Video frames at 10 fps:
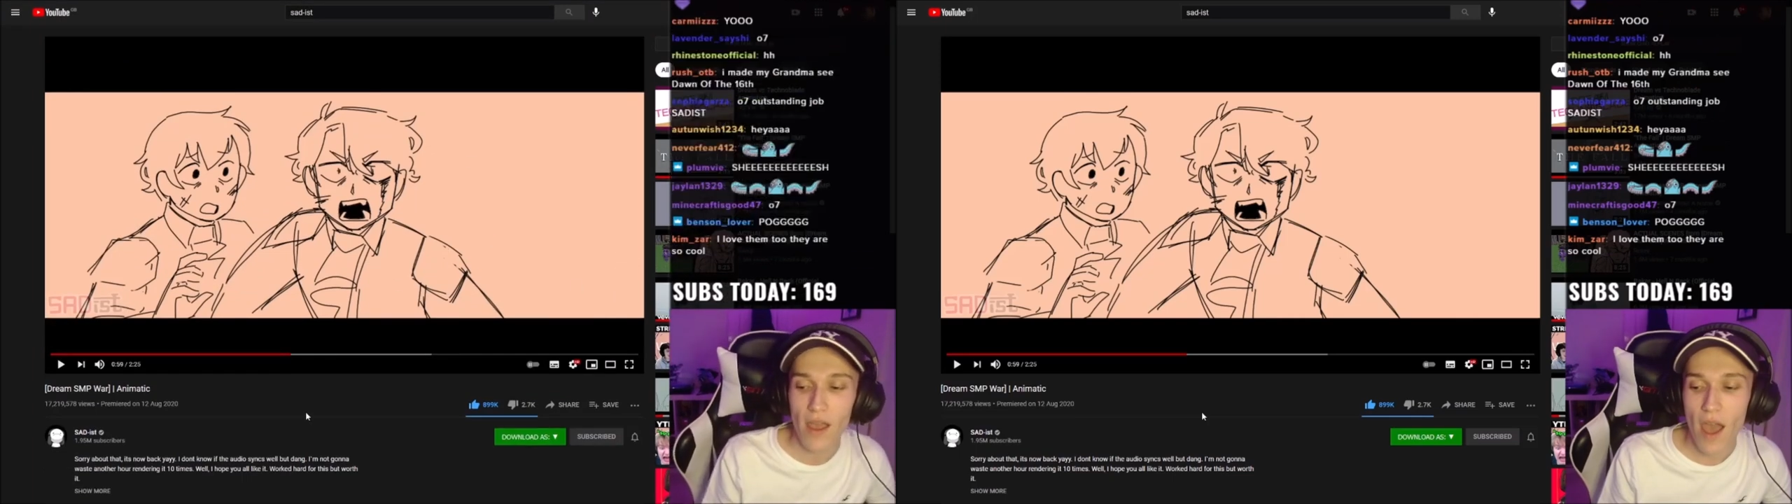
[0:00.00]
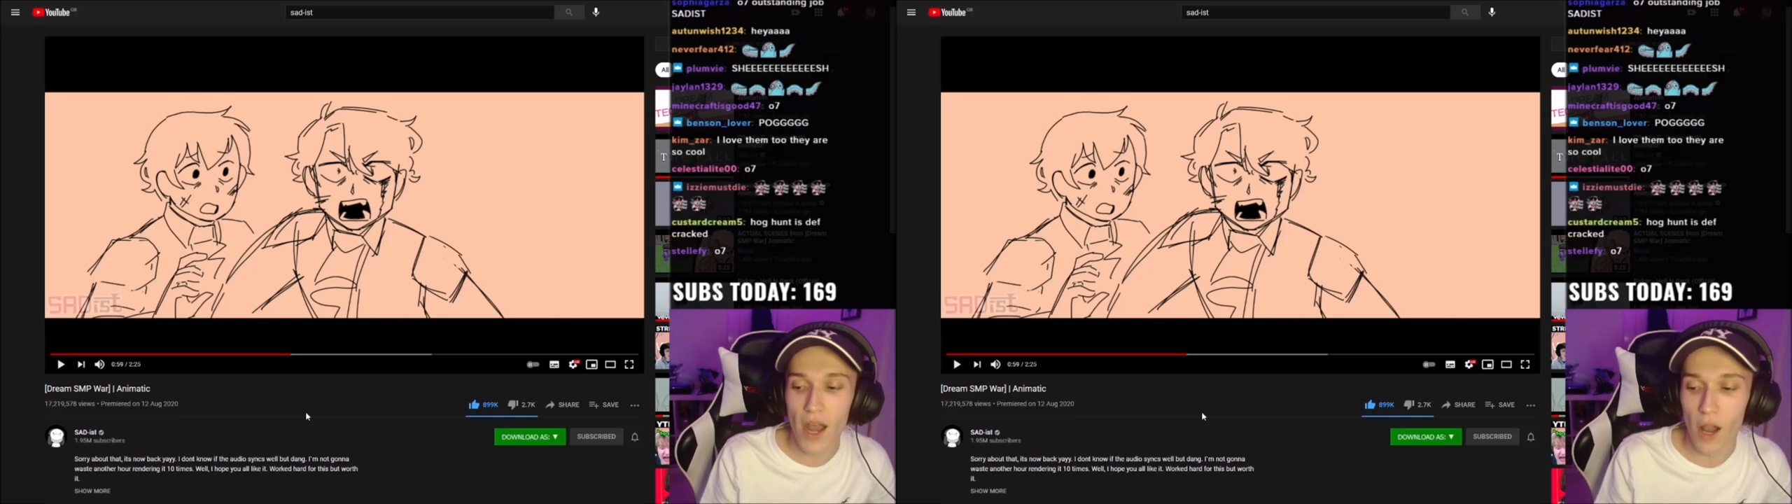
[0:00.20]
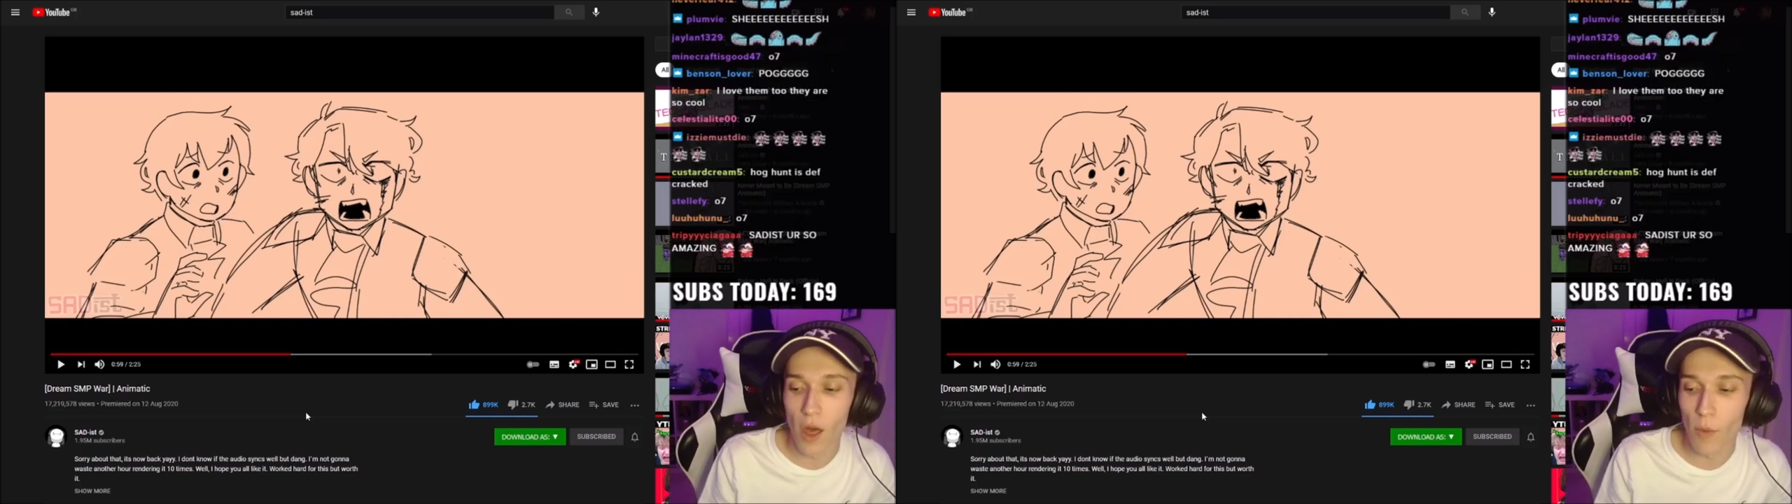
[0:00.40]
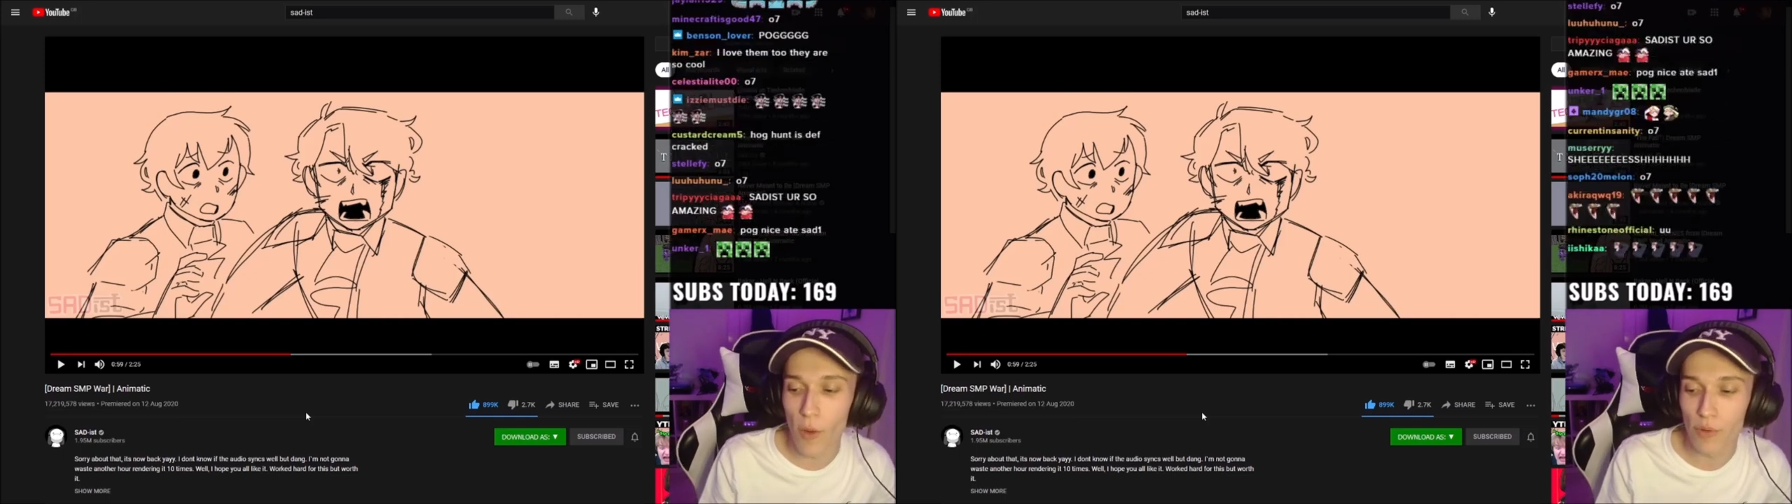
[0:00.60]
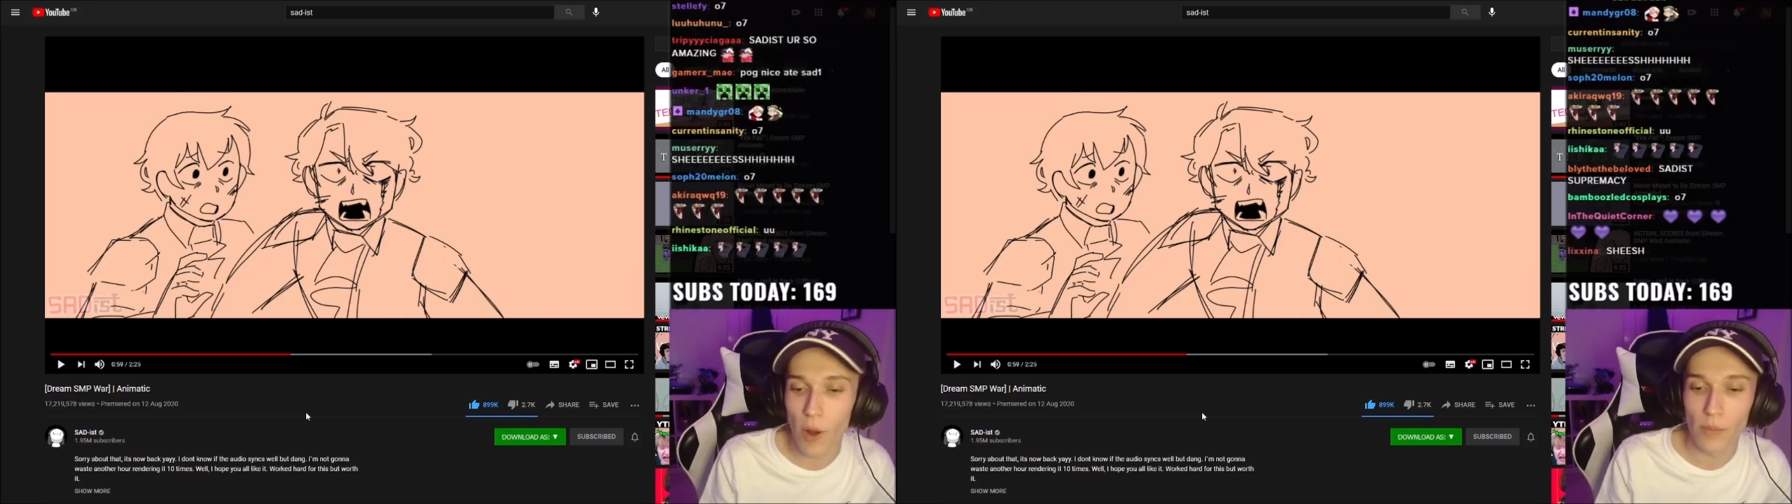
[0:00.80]
And a lot more
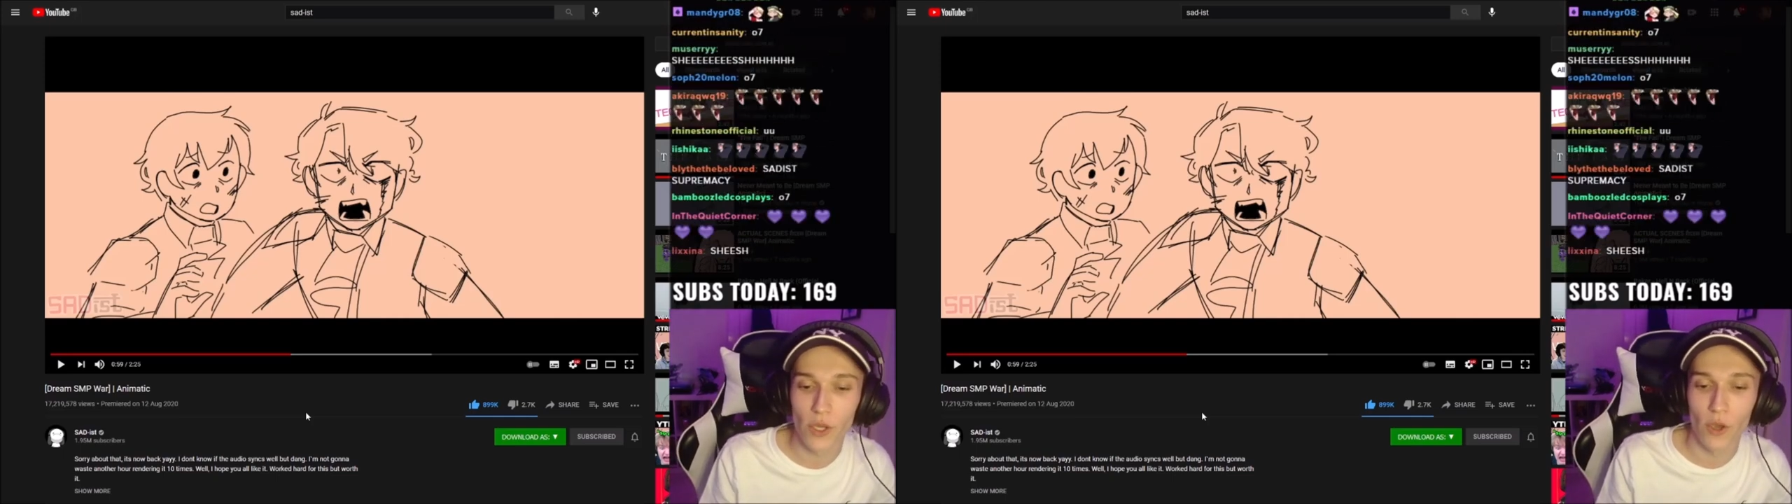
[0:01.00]
impromptu.